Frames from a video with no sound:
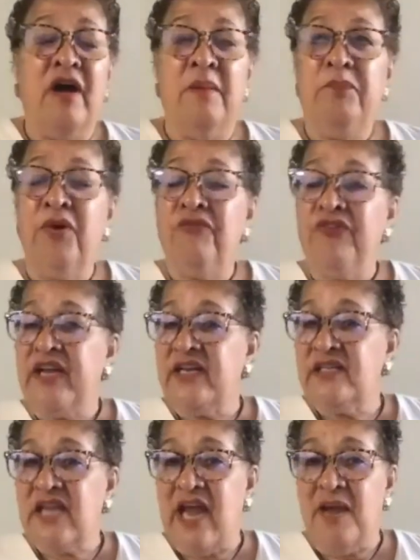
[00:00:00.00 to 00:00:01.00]
Perfect
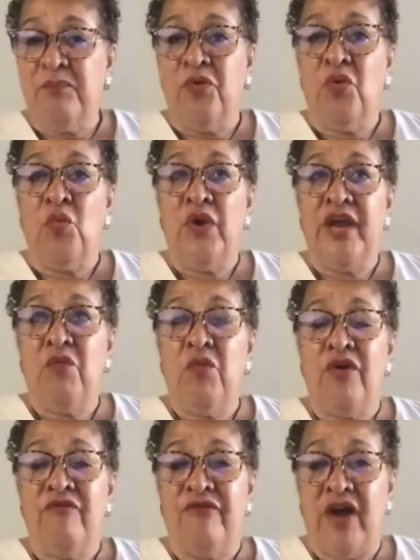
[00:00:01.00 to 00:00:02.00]
example, we
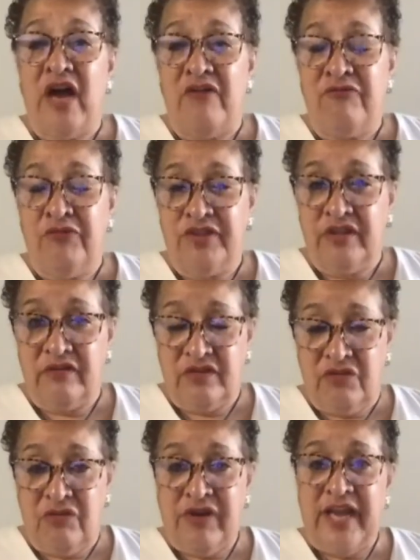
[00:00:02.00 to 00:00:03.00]
were involved with the
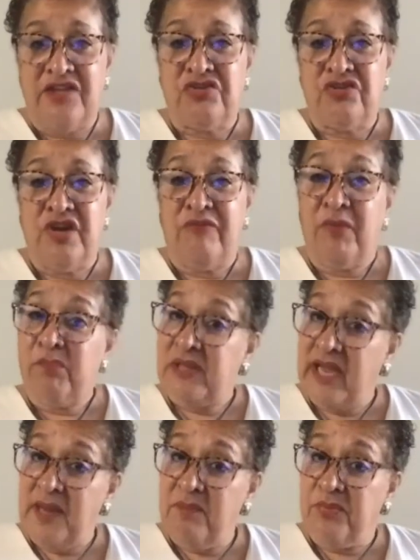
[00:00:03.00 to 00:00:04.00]
creation of a
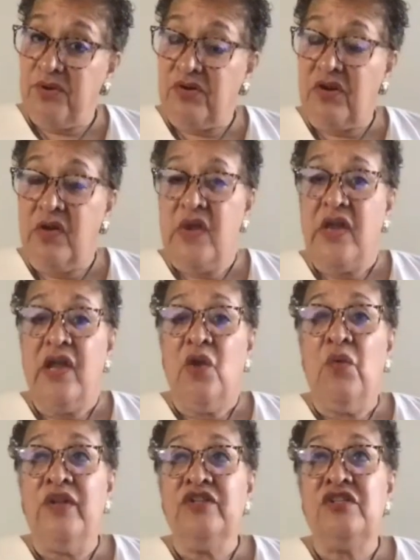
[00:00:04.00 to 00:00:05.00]
playbook
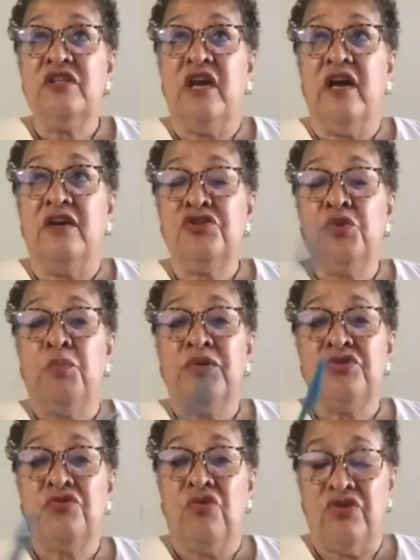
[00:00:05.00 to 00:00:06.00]
when
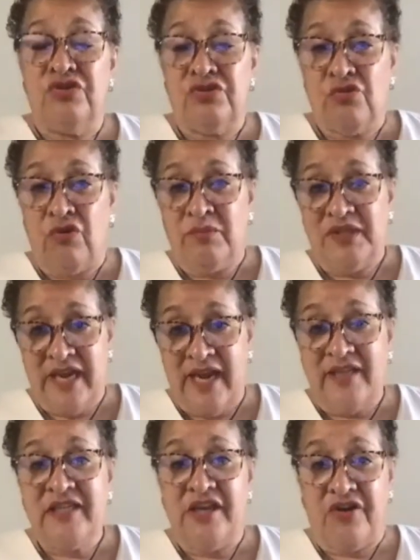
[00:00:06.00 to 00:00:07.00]
Superstorm
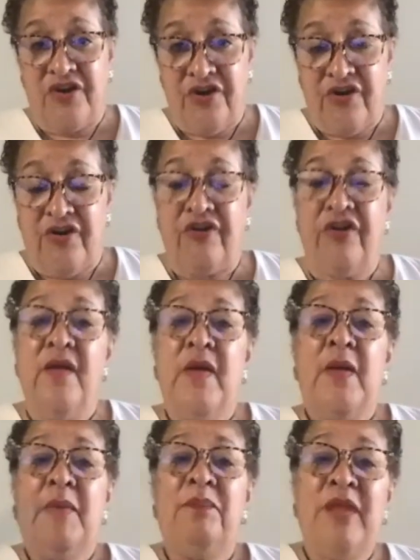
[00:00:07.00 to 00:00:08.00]
Sandy occurred,
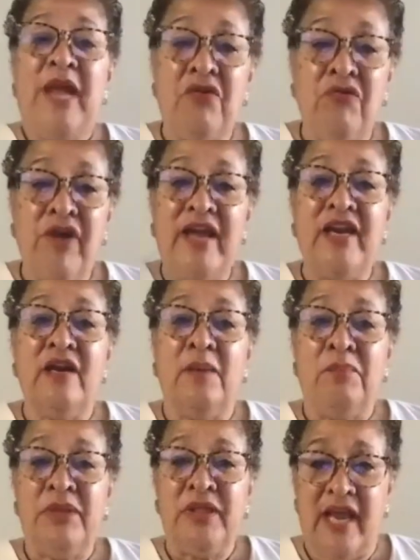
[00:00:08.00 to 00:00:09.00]
that created a
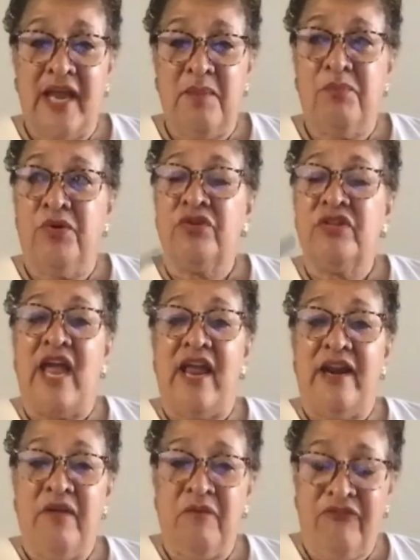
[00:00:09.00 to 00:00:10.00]
playbook
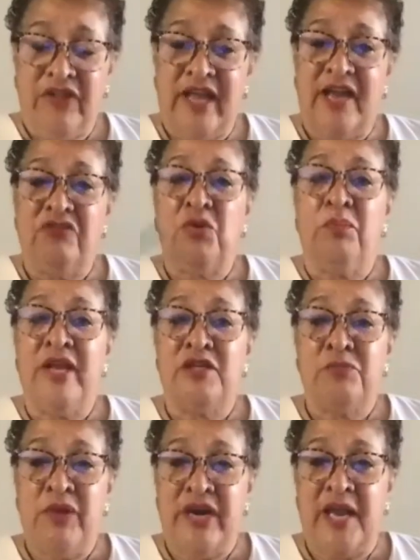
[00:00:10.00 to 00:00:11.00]
that philanthropy
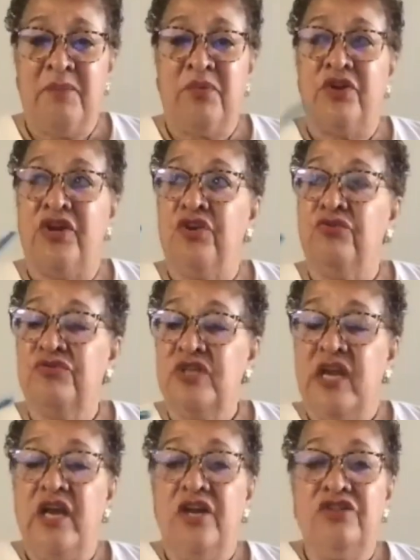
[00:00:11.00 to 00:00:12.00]
has been able to use
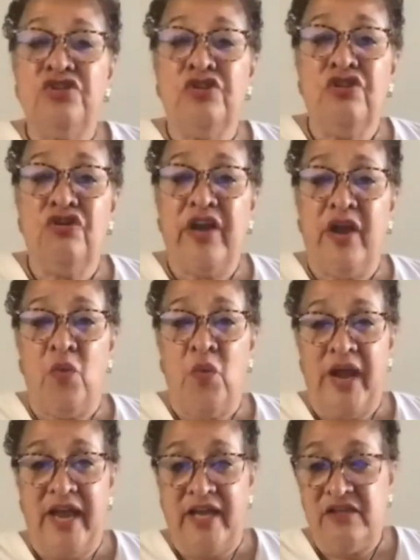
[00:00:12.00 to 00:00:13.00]
to look at
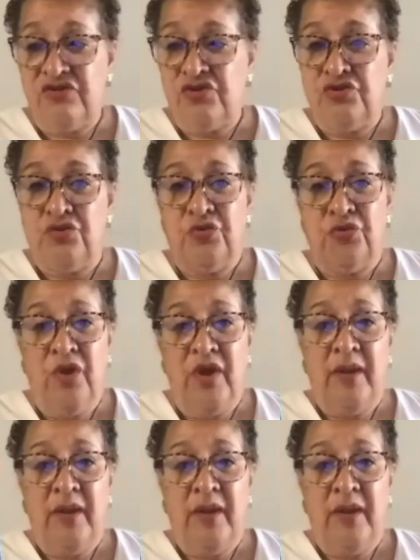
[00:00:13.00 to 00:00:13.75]
ways to